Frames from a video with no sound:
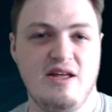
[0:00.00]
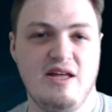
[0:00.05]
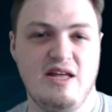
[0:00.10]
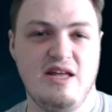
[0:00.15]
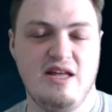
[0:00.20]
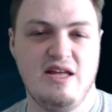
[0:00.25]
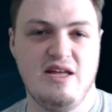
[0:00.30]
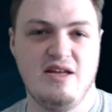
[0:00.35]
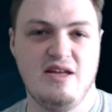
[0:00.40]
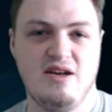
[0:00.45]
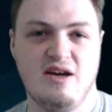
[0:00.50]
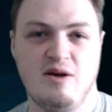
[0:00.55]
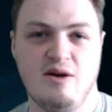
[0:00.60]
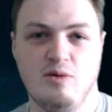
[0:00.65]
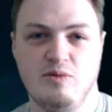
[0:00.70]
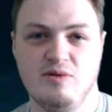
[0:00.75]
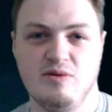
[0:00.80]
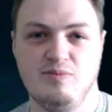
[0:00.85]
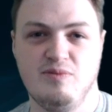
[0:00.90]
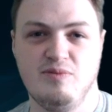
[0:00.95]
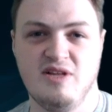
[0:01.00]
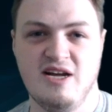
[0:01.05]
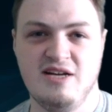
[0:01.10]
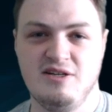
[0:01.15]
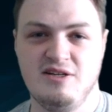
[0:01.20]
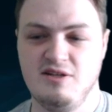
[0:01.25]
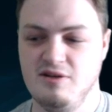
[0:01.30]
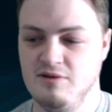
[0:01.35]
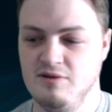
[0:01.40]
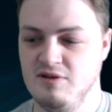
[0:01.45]
and I'll reply
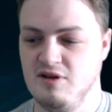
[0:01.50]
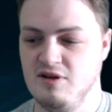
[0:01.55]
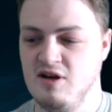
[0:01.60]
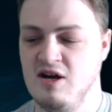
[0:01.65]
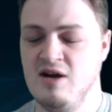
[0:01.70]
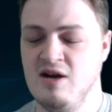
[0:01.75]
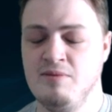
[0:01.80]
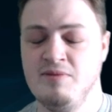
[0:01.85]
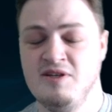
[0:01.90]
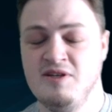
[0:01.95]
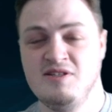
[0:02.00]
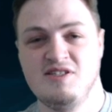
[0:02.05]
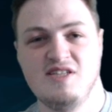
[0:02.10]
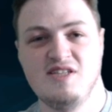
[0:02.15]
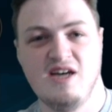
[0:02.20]
to you in the comments.